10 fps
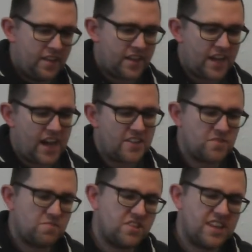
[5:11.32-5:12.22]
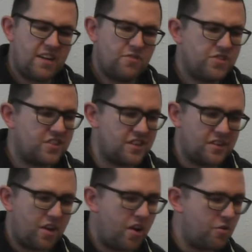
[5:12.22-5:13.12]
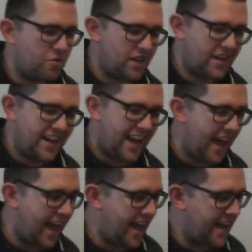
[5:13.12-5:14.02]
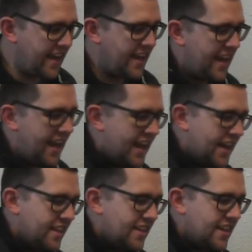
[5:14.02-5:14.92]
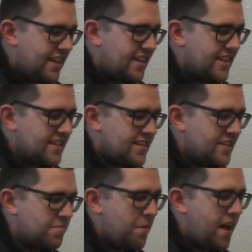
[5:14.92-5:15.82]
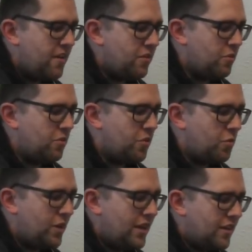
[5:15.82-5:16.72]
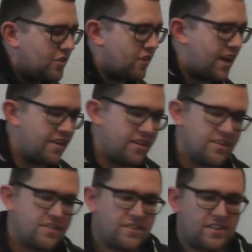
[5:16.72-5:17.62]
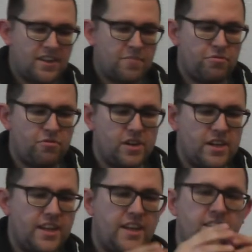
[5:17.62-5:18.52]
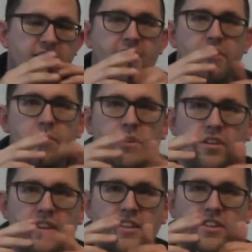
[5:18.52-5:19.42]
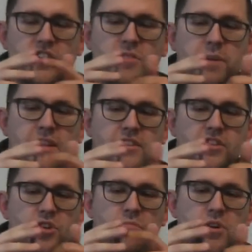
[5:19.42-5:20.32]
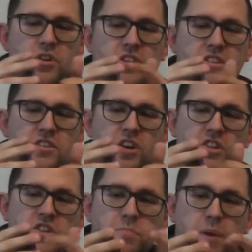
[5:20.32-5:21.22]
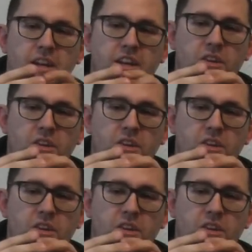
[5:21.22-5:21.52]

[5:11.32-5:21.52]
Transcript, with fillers: The cards themselves are okay. The spell, the will trackers are pretty terrible. They just spin too much. It's not a spinner.